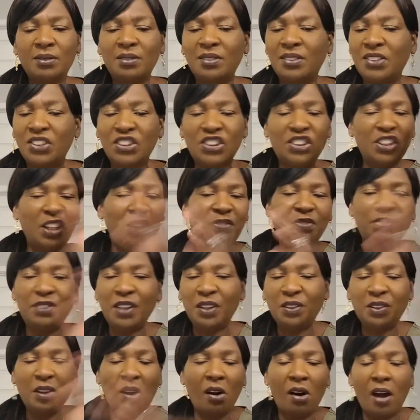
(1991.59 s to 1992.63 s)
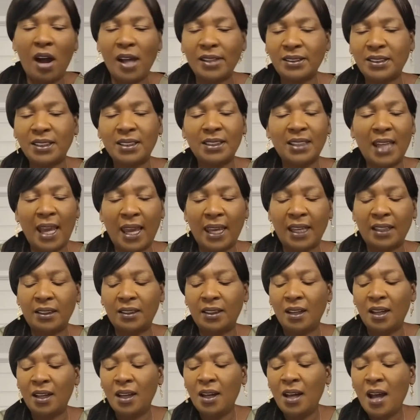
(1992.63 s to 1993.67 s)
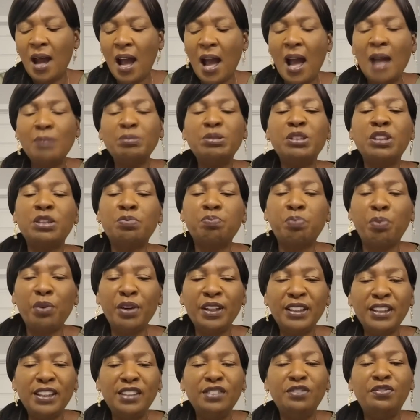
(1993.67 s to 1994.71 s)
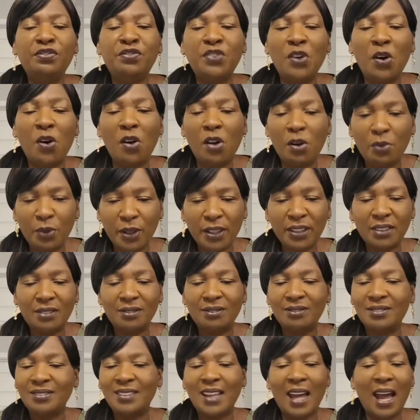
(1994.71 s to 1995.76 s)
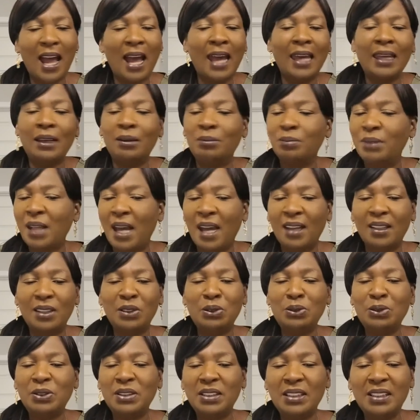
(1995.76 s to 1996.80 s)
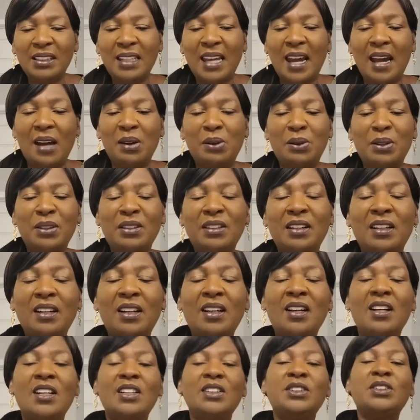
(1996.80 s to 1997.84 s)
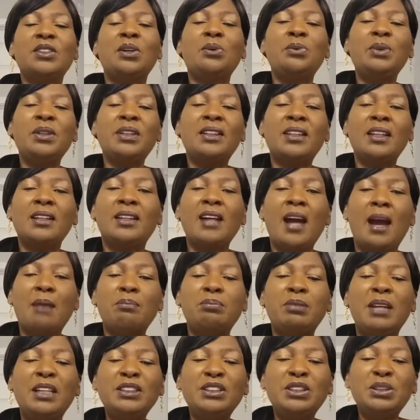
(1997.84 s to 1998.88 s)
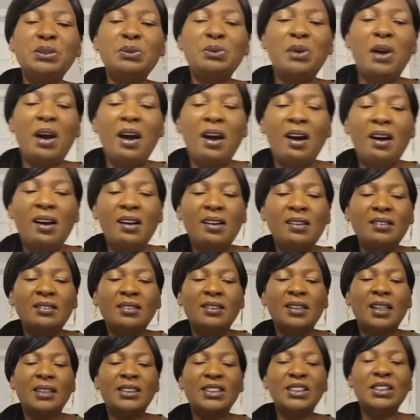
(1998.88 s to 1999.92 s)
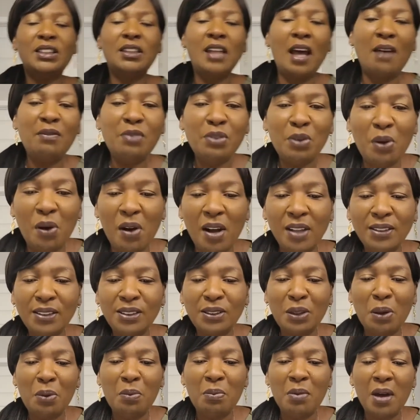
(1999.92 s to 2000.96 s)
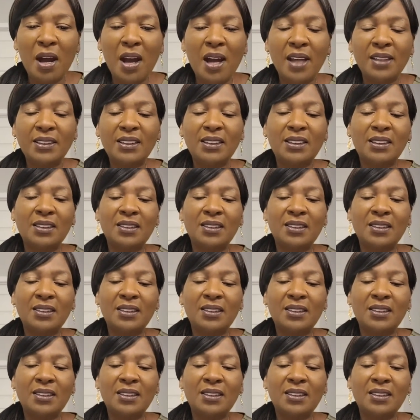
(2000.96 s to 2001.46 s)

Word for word: Shift the thought tonight. I'm springing forward. I am not losing an hour. So we God bless you all. I just love you all so much.